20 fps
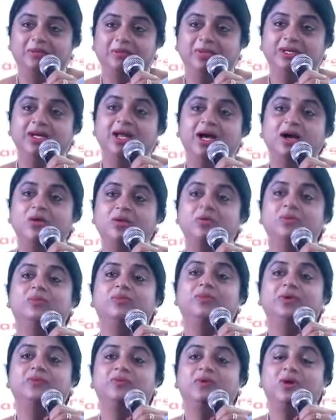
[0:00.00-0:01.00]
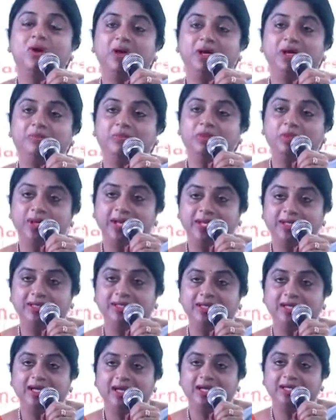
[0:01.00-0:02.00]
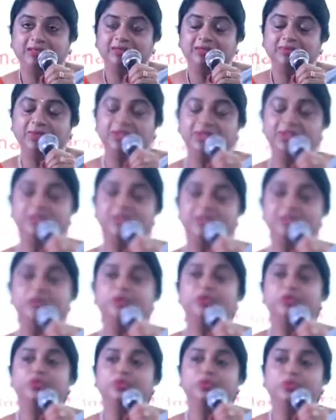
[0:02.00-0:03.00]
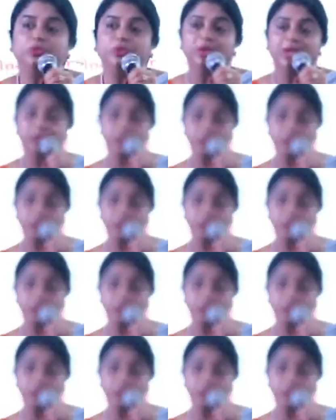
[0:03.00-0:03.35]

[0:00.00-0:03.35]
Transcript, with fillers: But now we've gone up to 80 lakhs so we intend to do 1